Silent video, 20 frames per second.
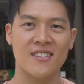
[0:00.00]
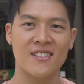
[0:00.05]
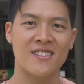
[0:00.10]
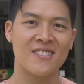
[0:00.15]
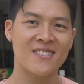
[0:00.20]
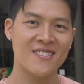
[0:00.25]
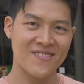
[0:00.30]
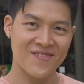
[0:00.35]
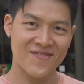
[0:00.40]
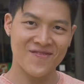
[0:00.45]

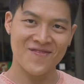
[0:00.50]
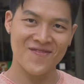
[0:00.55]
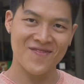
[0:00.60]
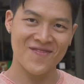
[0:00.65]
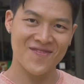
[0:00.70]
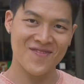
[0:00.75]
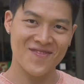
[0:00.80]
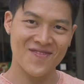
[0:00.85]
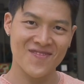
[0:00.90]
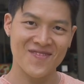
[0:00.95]

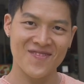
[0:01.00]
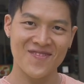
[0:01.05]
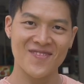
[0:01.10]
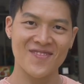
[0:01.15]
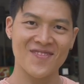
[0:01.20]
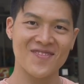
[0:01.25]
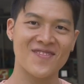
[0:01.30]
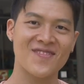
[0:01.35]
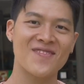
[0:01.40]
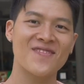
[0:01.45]

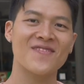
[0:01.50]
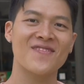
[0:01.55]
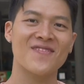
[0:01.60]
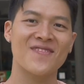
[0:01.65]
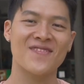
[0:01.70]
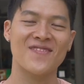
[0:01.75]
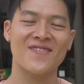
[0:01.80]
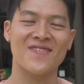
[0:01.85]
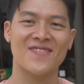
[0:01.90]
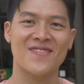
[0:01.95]

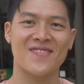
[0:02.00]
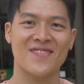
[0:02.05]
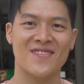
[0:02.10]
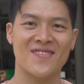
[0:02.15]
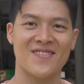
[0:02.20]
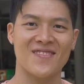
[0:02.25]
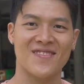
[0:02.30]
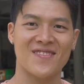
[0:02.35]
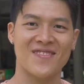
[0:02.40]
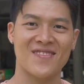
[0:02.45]

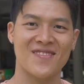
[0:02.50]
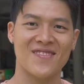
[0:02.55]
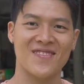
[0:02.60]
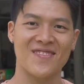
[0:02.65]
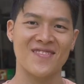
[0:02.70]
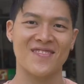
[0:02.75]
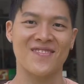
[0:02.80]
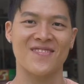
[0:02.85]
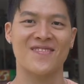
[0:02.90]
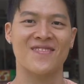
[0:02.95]

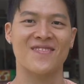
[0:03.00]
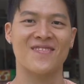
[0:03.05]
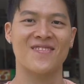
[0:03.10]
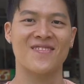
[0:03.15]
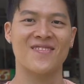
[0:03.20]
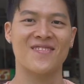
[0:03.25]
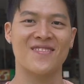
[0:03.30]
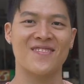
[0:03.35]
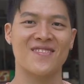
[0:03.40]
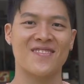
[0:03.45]

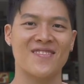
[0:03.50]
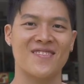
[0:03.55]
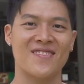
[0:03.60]
(silent)